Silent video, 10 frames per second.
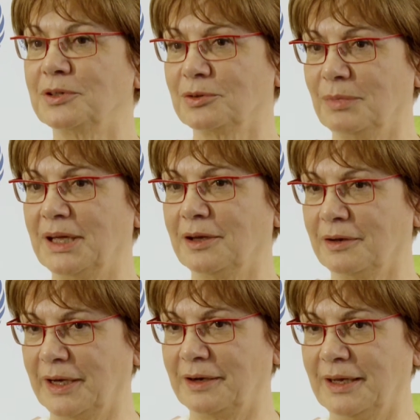or to make a
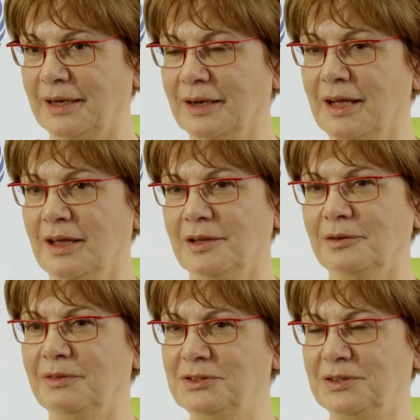career.
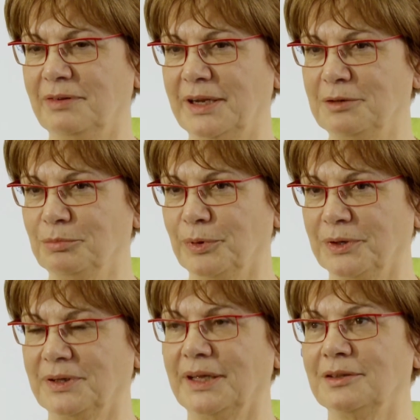So which is very
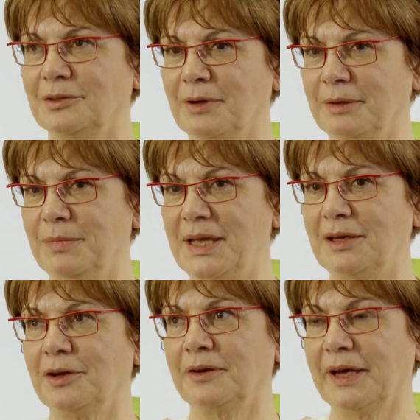important to
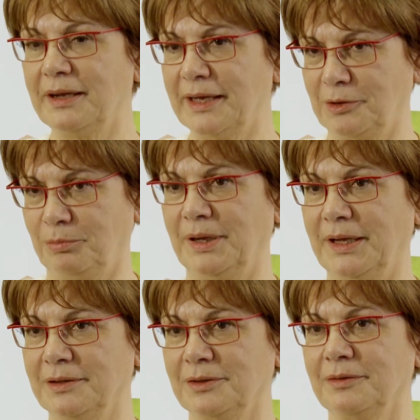make a career
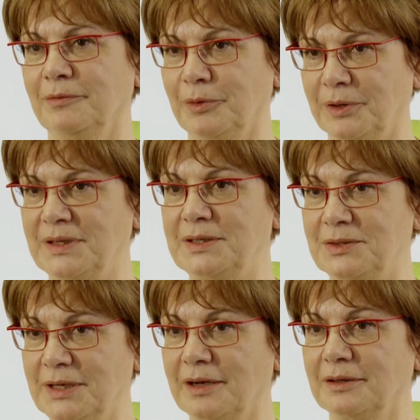plan for
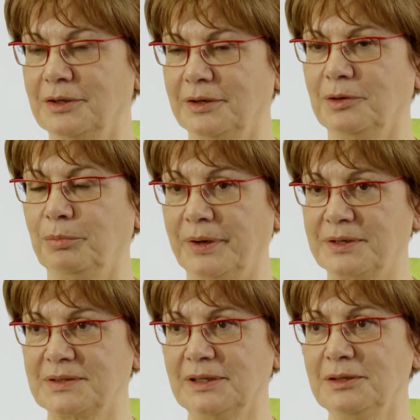these young uh,
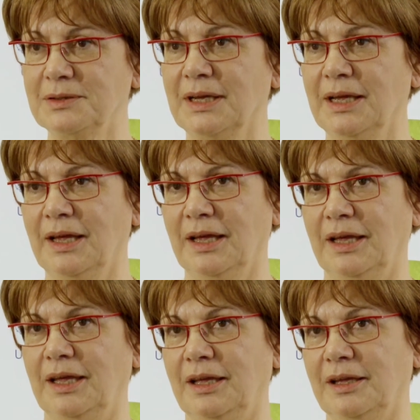persons
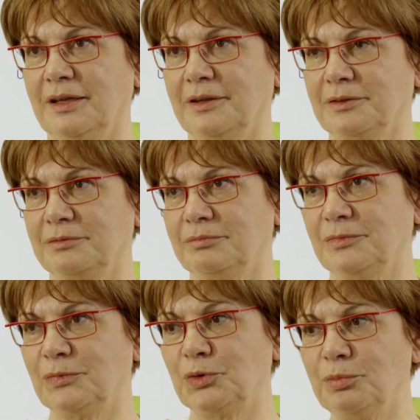uh,
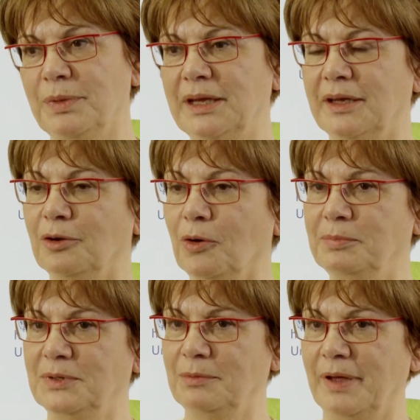to make an
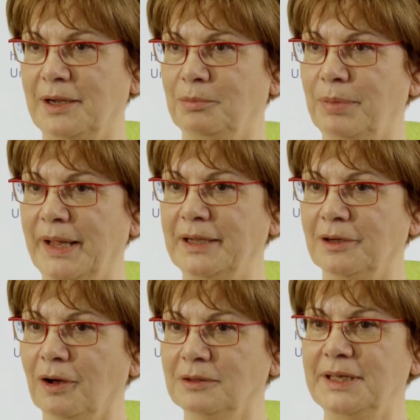optimal plan
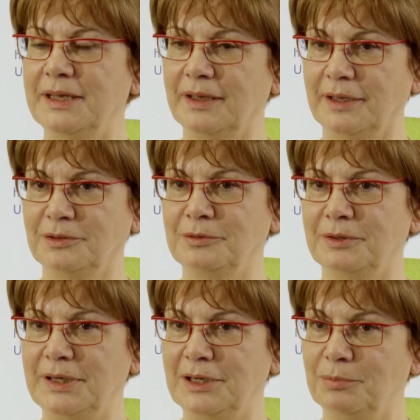how they can do
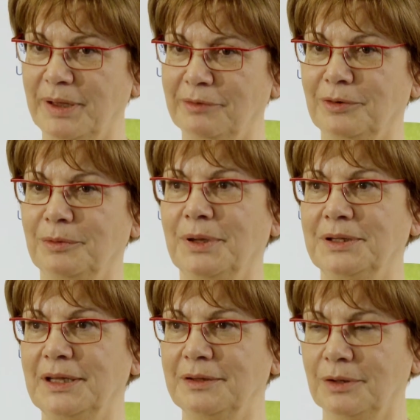really
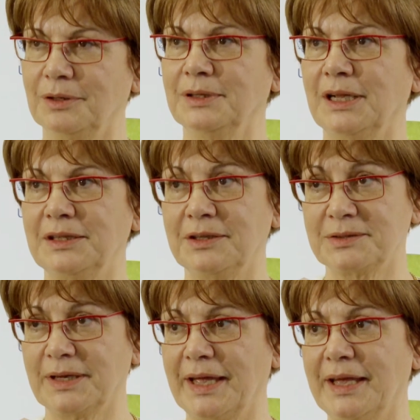performantly uh, the
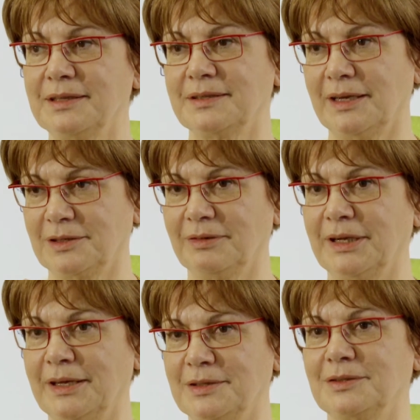science as
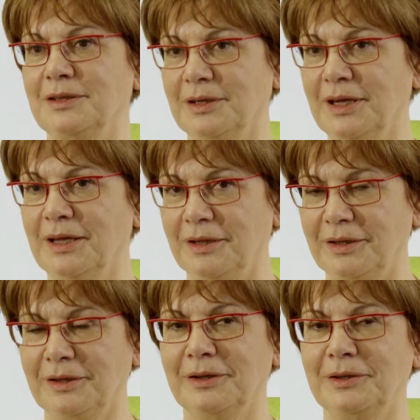well as uh,
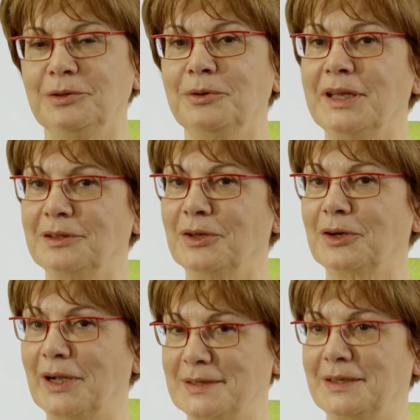uh doing the
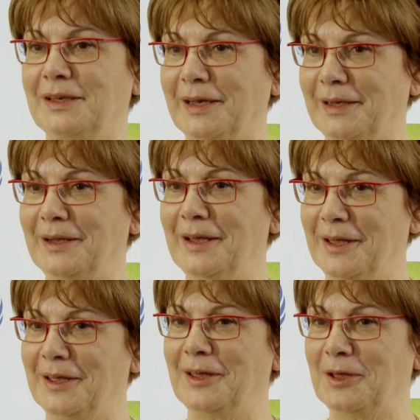classical
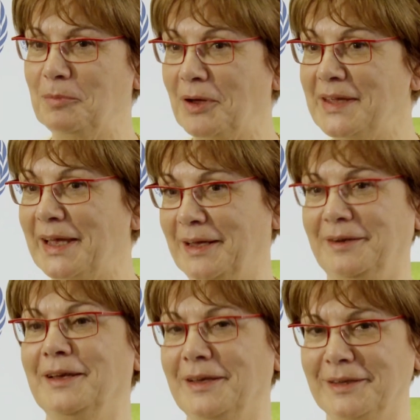uh, mother
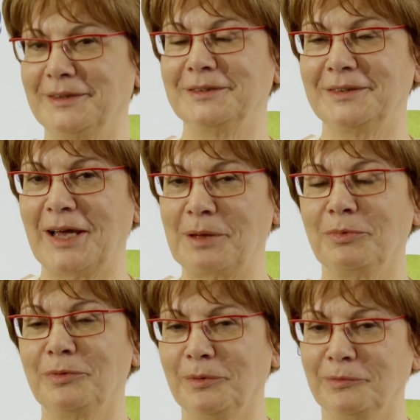type
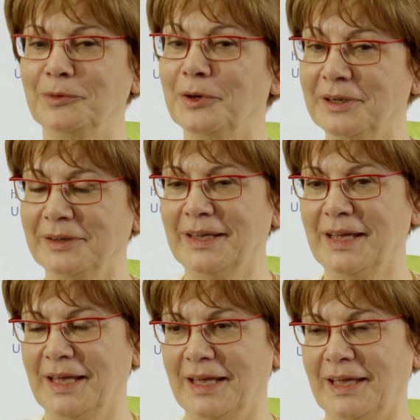of work.
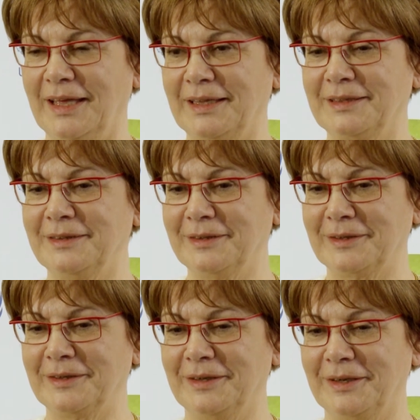
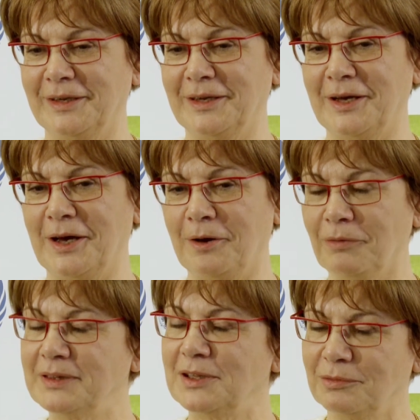And
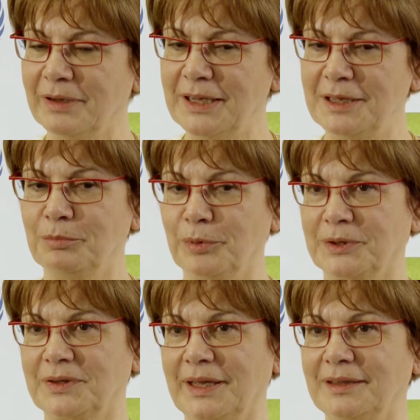what is very
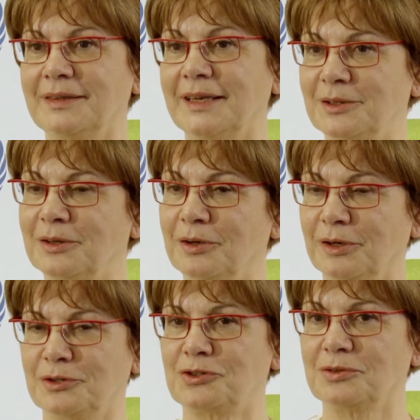important that the
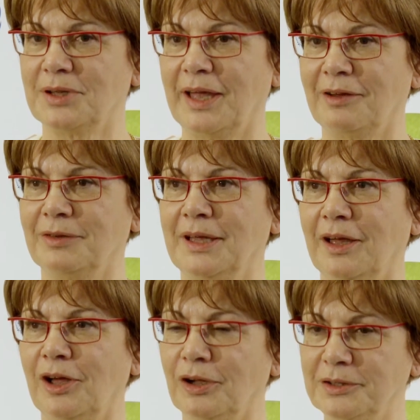girl should have
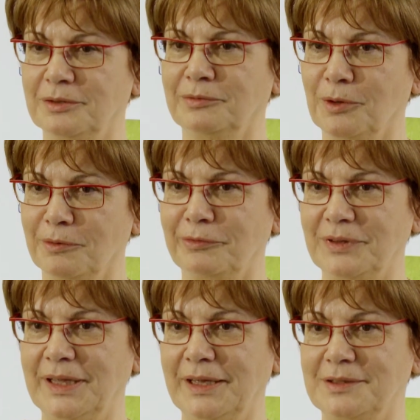a lot of
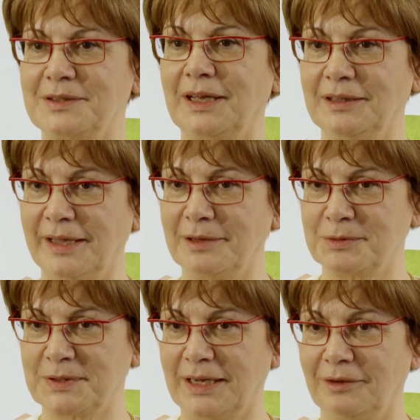confidence in
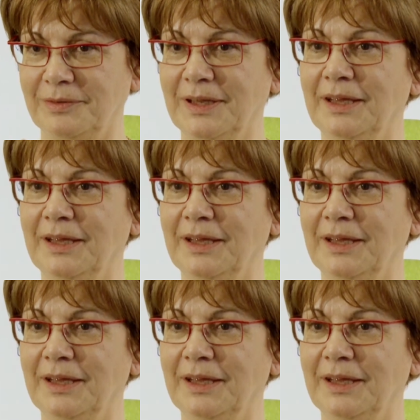themselves